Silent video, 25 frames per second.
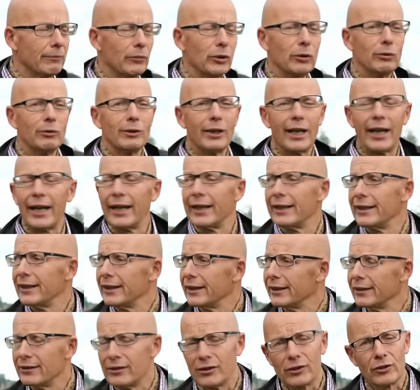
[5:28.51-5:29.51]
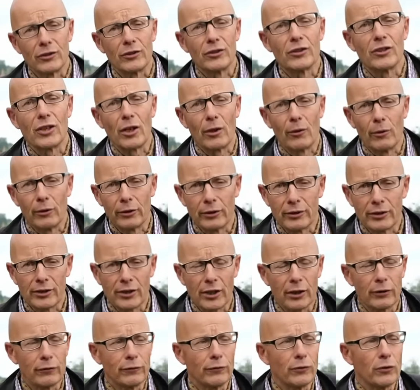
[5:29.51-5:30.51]
moon landings and so on and
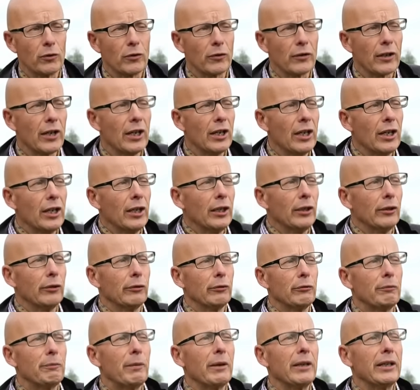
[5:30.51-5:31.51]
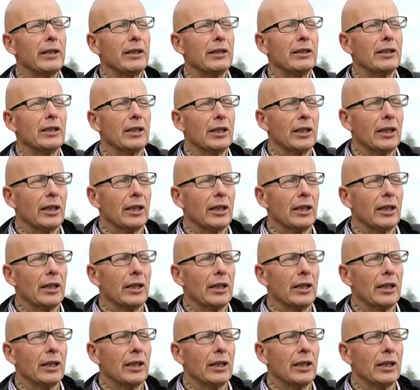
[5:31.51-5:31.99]
so forth, who've been